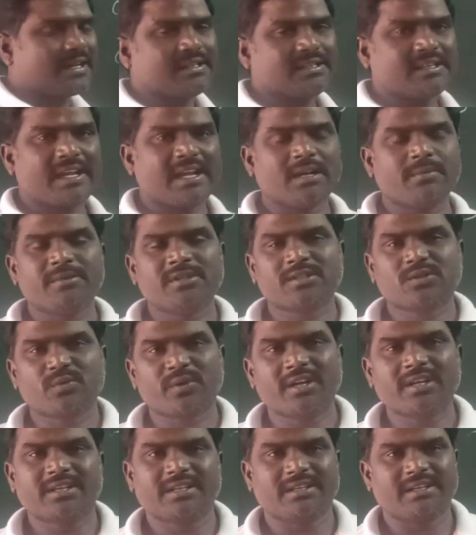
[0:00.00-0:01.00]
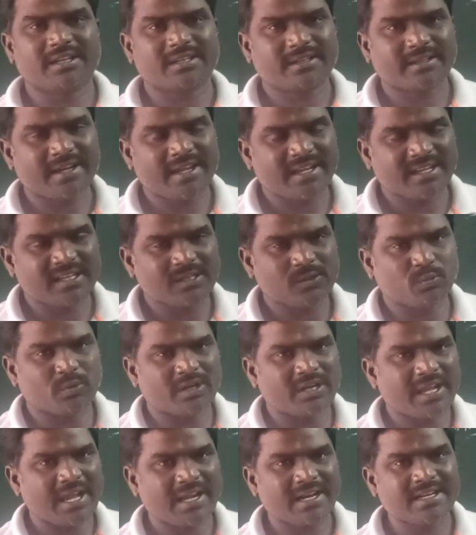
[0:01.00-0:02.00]
angle triangle means what? In a triangle
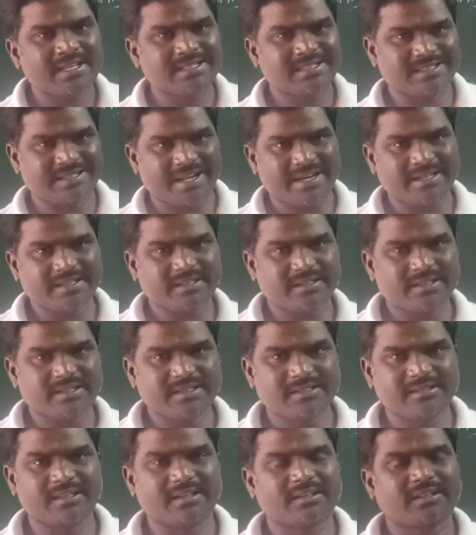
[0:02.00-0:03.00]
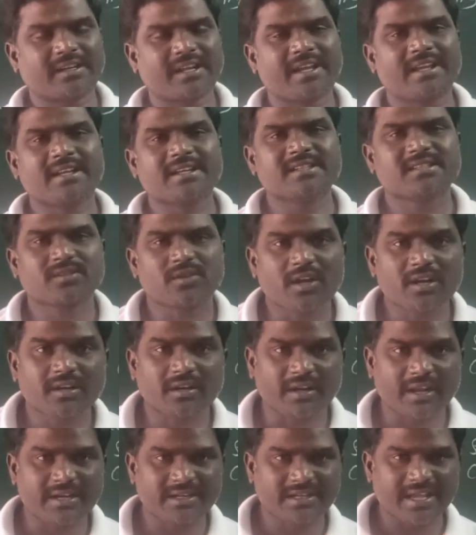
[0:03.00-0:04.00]
one angle is 90 degrees. The triangle is
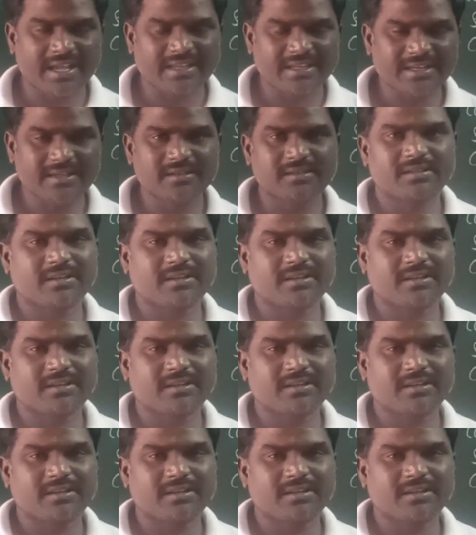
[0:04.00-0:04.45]
called right angle